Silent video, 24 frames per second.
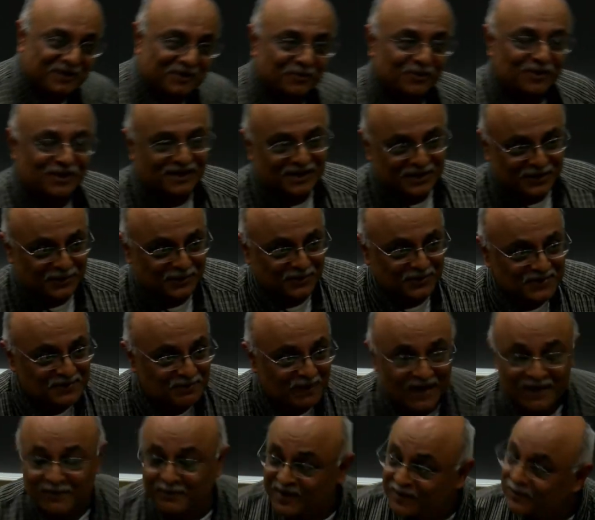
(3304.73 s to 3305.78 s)
were used
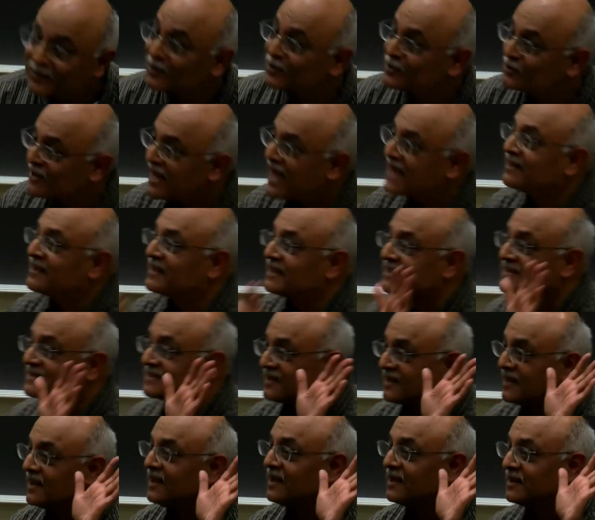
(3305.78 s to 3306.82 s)
by the people who had these,
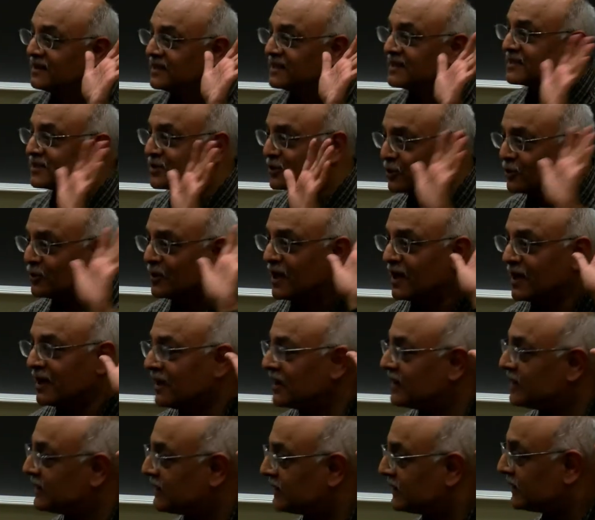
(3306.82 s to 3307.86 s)
these
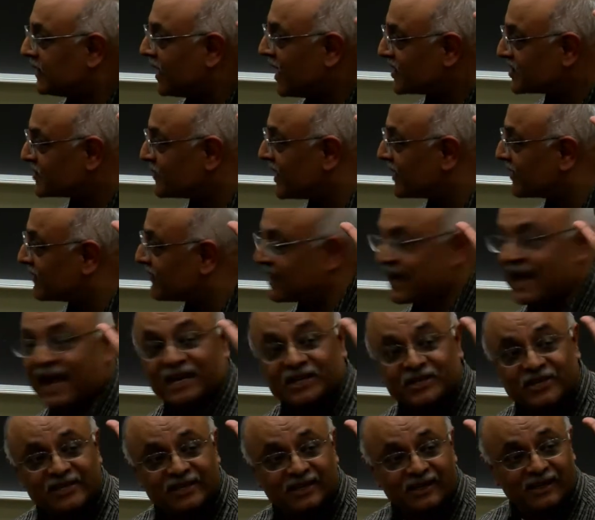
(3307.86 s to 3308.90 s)
uh, large amount of
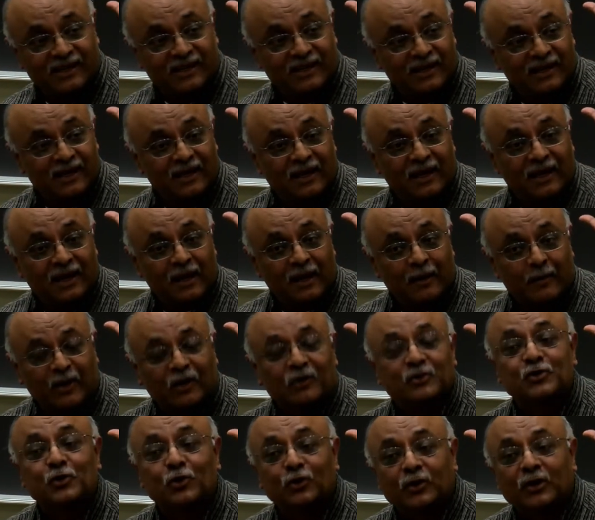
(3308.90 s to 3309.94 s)
cash.
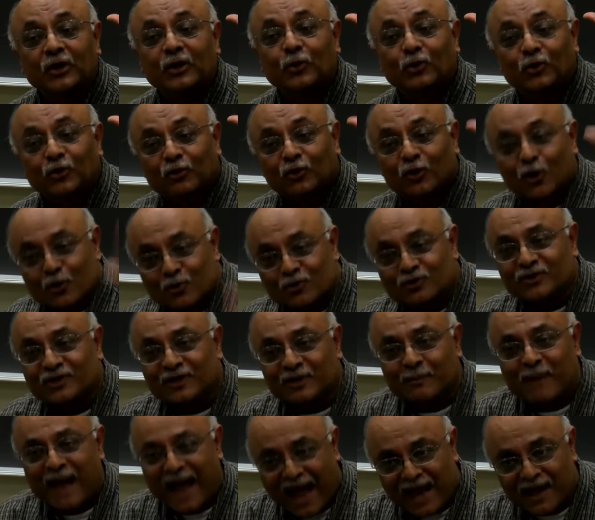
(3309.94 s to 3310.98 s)
Because you could, you could go to the
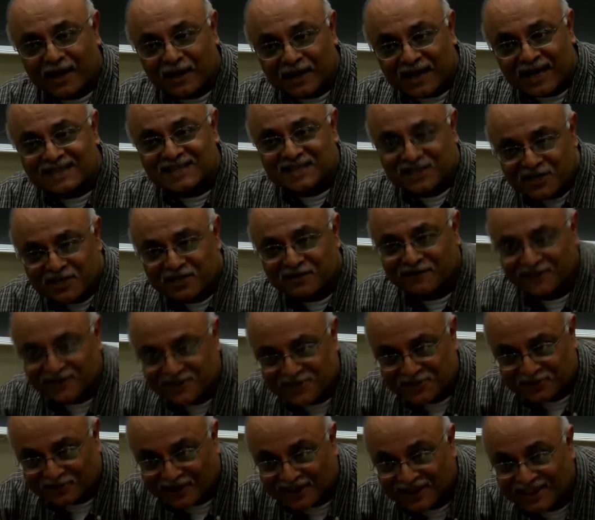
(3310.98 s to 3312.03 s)
bank as an
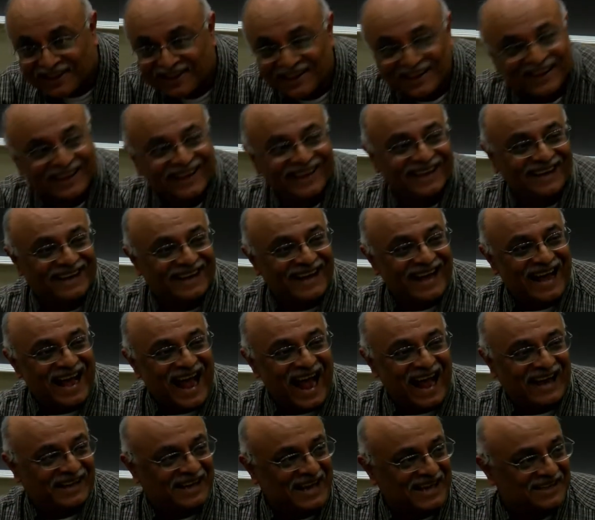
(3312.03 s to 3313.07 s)
individual
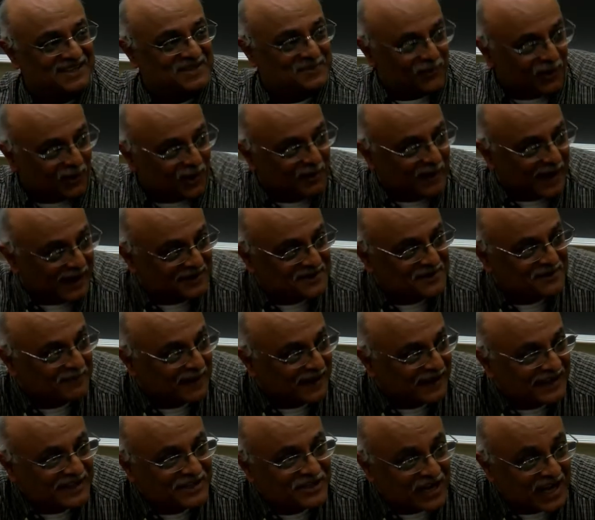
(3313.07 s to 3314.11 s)
and get small amounts of
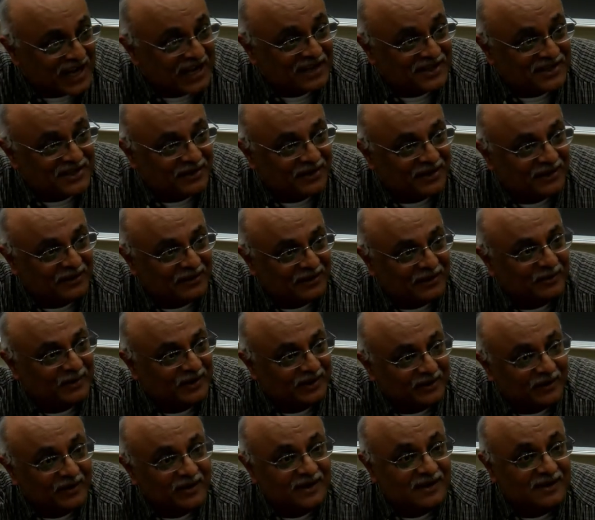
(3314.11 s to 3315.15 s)
money changed.
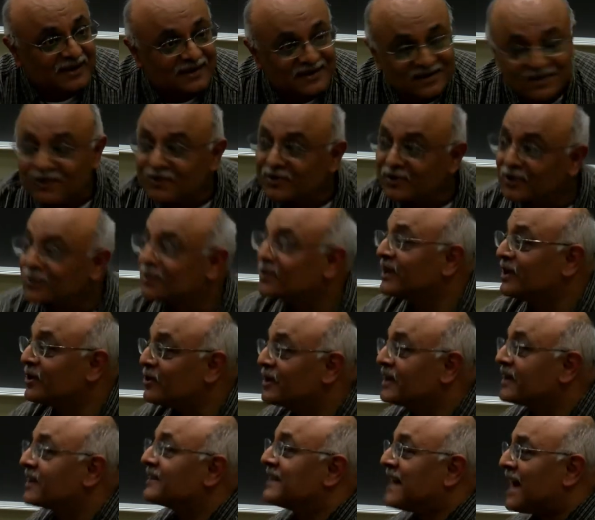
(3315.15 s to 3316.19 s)
So, you know, you get, you
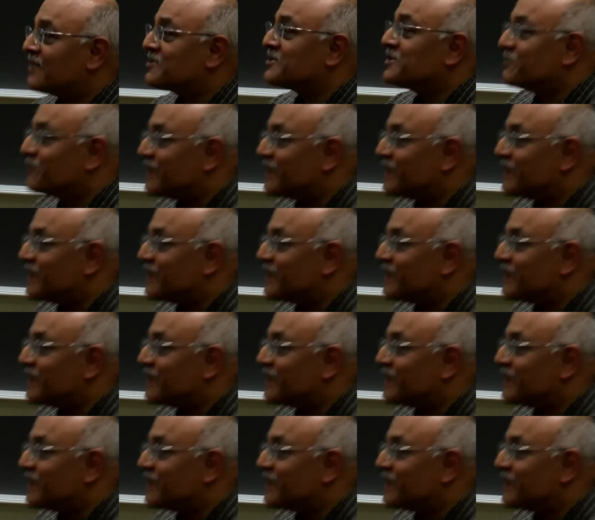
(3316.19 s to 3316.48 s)
get 1,000